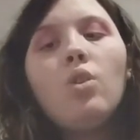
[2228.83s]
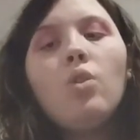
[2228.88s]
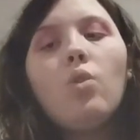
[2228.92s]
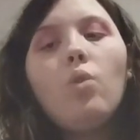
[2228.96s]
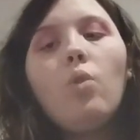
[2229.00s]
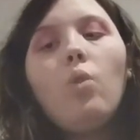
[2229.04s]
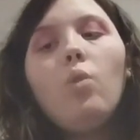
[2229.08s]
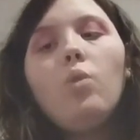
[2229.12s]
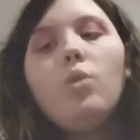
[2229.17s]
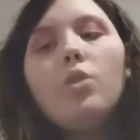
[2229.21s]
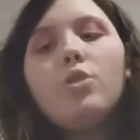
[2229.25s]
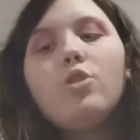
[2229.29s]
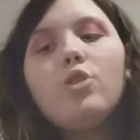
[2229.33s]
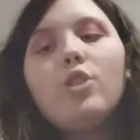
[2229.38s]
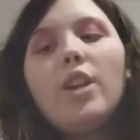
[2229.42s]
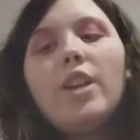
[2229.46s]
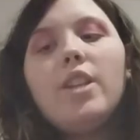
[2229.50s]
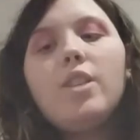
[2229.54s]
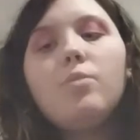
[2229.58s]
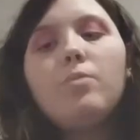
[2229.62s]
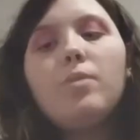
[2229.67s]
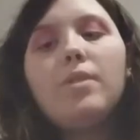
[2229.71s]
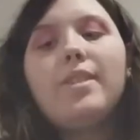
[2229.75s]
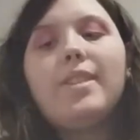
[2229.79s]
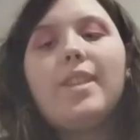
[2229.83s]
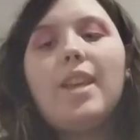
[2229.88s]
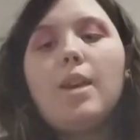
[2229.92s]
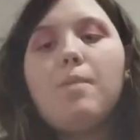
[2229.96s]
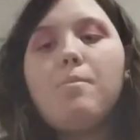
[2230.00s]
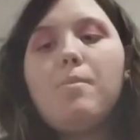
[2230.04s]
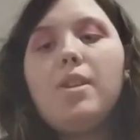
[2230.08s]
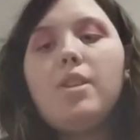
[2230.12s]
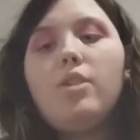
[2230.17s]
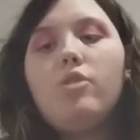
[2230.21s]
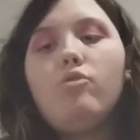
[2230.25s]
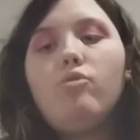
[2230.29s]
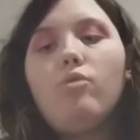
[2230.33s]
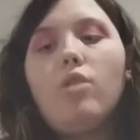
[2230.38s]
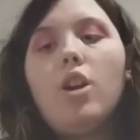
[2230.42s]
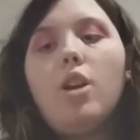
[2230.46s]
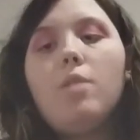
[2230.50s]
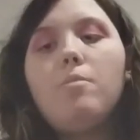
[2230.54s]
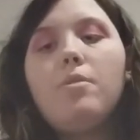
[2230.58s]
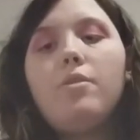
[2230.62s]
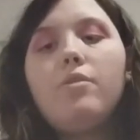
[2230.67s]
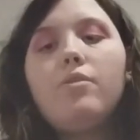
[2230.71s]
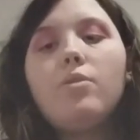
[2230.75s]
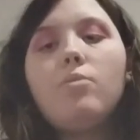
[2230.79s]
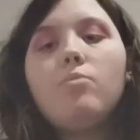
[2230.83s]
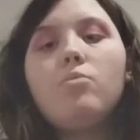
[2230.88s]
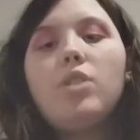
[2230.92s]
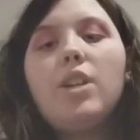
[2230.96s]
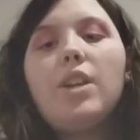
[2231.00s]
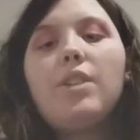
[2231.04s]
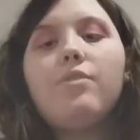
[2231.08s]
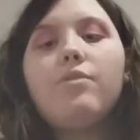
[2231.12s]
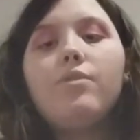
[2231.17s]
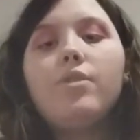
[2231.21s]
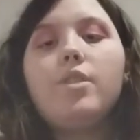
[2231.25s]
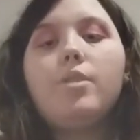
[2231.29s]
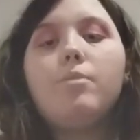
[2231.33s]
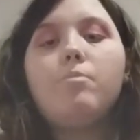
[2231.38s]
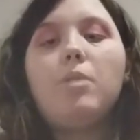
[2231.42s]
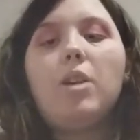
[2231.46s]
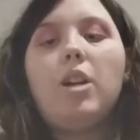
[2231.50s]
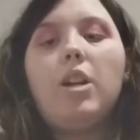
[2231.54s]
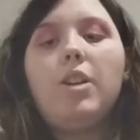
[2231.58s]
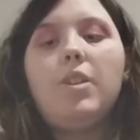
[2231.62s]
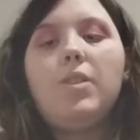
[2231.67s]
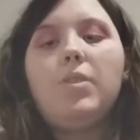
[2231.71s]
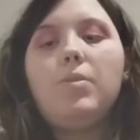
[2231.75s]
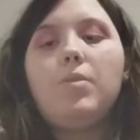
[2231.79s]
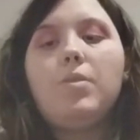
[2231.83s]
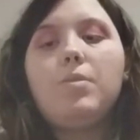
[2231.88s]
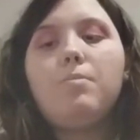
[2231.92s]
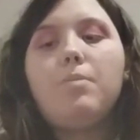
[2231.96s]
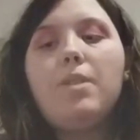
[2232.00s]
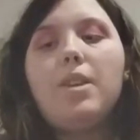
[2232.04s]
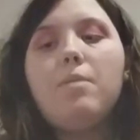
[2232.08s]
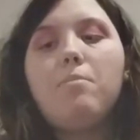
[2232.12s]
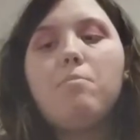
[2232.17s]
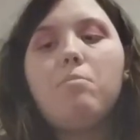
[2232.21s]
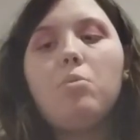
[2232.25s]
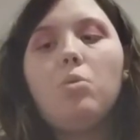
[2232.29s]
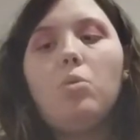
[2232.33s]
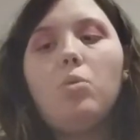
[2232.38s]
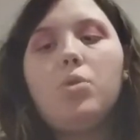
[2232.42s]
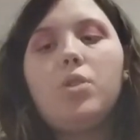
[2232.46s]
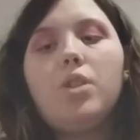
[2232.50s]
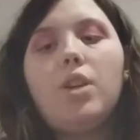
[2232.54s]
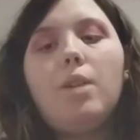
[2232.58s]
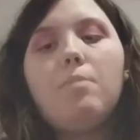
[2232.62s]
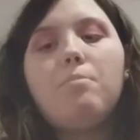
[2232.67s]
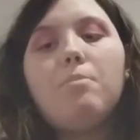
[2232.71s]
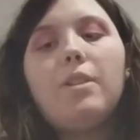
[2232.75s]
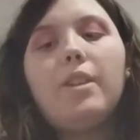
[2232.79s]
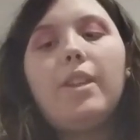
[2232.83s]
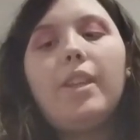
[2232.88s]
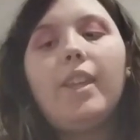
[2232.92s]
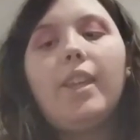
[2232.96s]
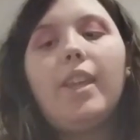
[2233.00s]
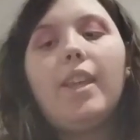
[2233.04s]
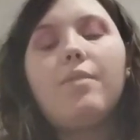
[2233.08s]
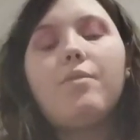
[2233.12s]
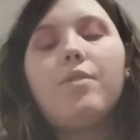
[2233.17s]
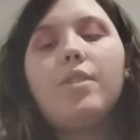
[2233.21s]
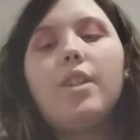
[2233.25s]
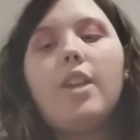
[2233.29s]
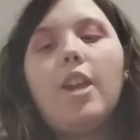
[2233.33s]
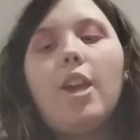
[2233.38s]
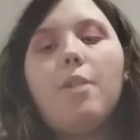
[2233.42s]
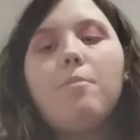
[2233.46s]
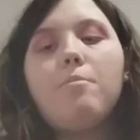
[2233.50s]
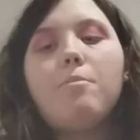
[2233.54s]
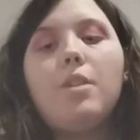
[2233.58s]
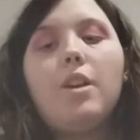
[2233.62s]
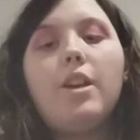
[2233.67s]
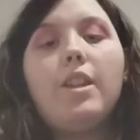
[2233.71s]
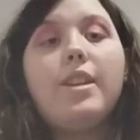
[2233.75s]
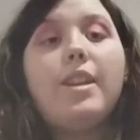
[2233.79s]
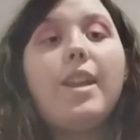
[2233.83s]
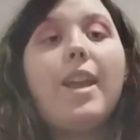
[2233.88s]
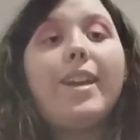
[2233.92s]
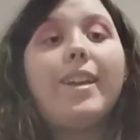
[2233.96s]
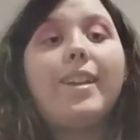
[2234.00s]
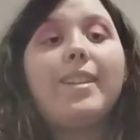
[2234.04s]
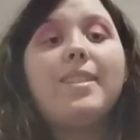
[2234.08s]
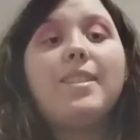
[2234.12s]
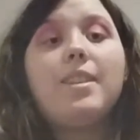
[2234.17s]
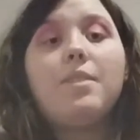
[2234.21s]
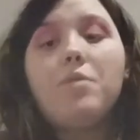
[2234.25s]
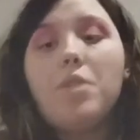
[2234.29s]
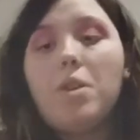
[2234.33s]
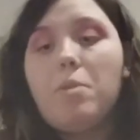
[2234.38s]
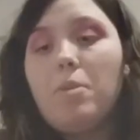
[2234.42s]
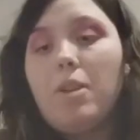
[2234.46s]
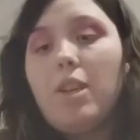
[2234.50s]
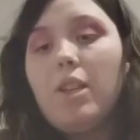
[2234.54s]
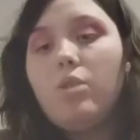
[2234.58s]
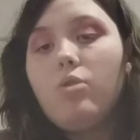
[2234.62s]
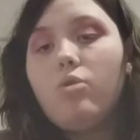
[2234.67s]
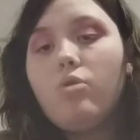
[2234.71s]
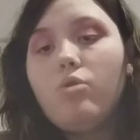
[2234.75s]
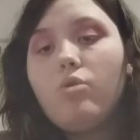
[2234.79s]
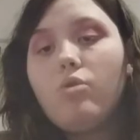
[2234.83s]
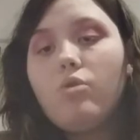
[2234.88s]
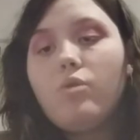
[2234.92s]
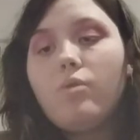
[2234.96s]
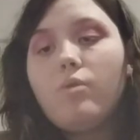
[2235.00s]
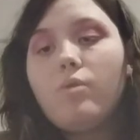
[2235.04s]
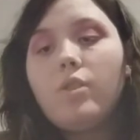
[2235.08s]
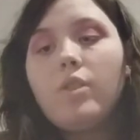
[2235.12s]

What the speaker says: All the shades were samey. Drama from Jeffrey's past was being brought up and given him a negative image.